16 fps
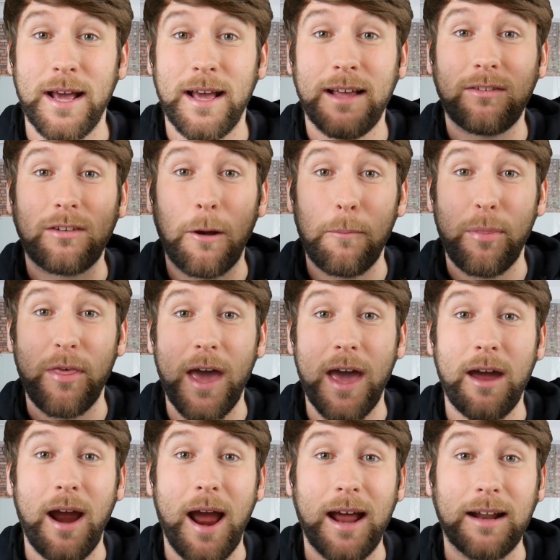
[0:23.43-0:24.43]
It's up
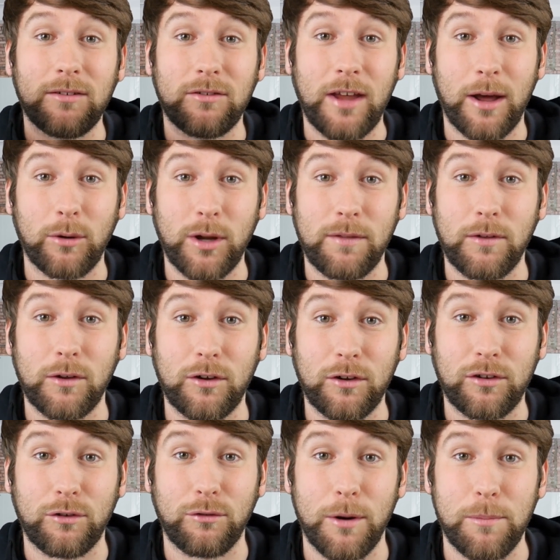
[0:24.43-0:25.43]
there and down in the
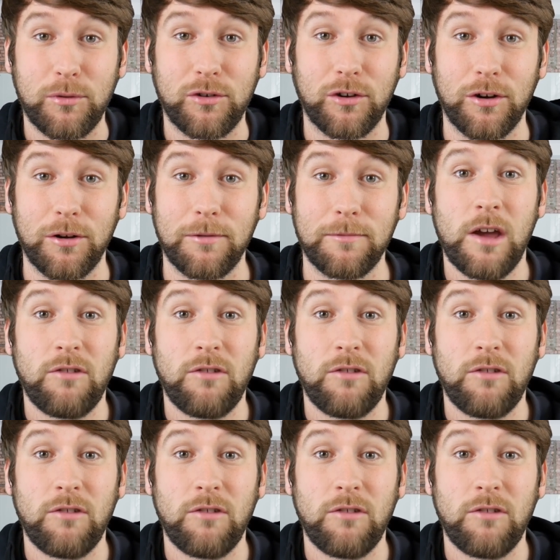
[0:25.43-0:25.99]
description.